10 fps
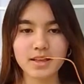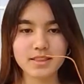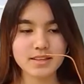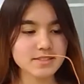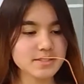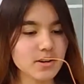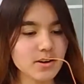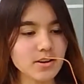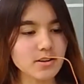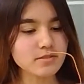This is
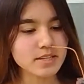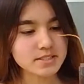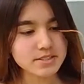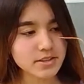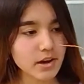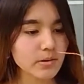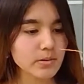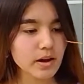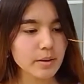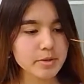all ready to
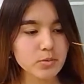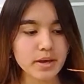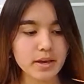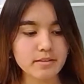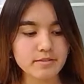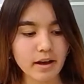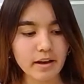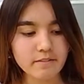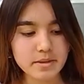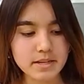go. I'm going to wait
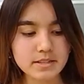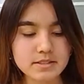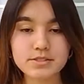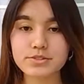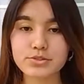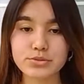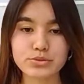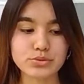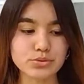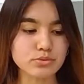5 minutes
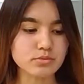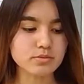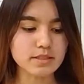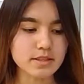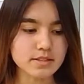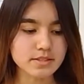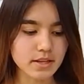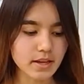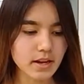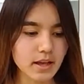to let this
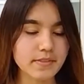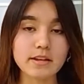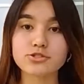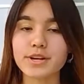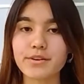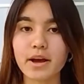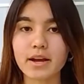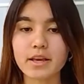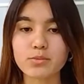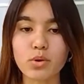sit and then drain out
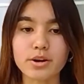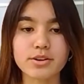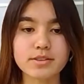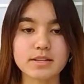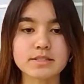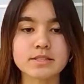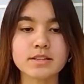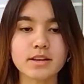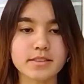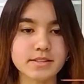any water that's
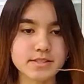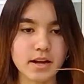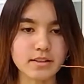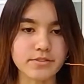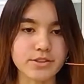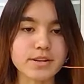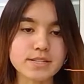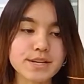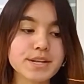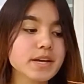in the cell if there
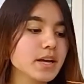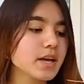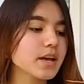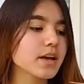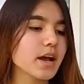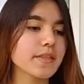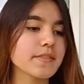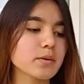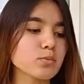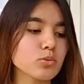is any. And
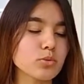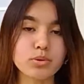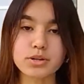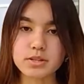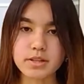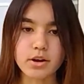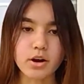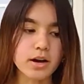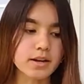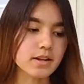then we'll put the lid
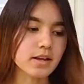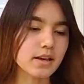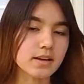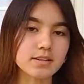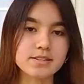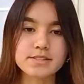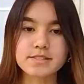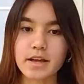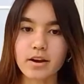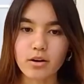on and
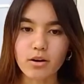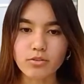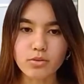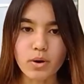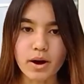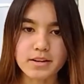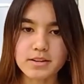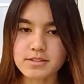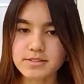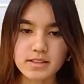set all the
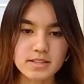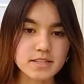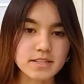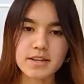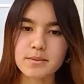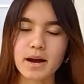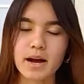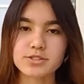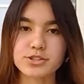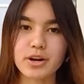wires, LED and
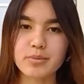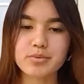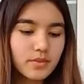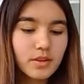capacitor up.